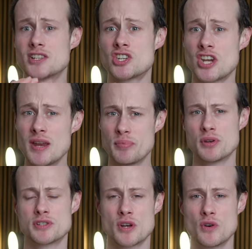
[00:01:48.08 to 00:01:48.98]
shape
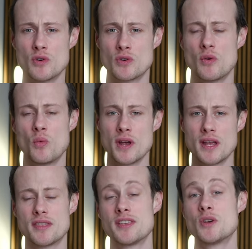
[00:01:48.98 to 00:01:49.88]
your tone
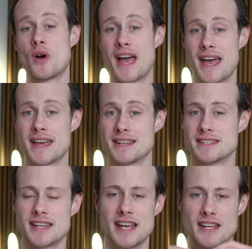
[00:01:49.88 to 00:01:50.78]
with your
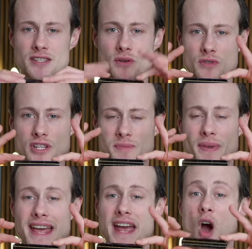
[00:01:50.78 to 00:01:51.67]
hands. Don't just
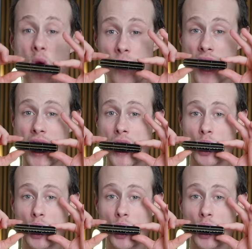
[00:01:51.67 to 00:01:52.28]
play it open.